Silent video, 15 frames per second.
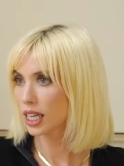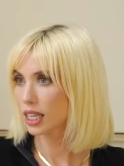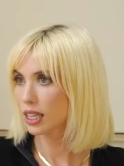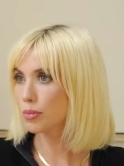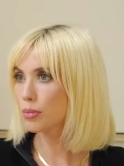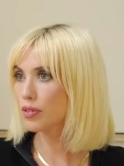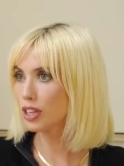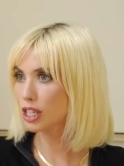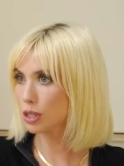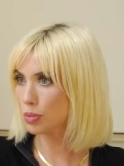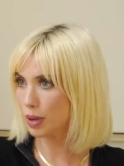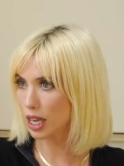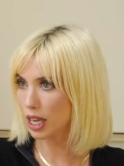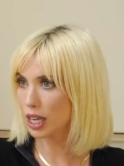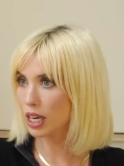the movie
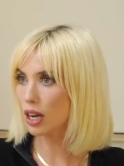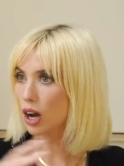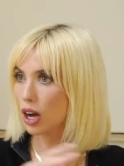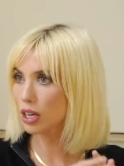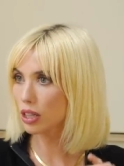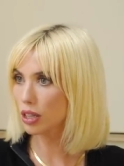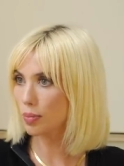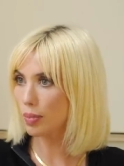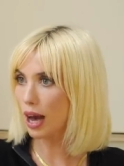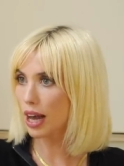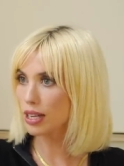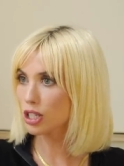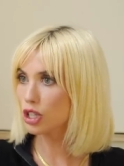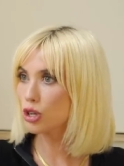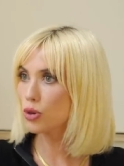Speed on oh, the
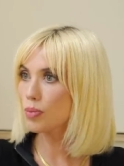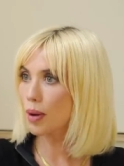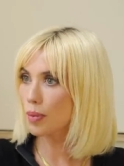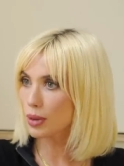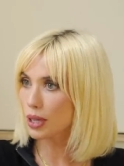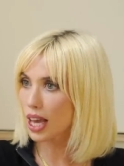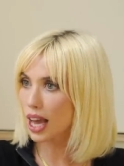bus. Do you yeah. remember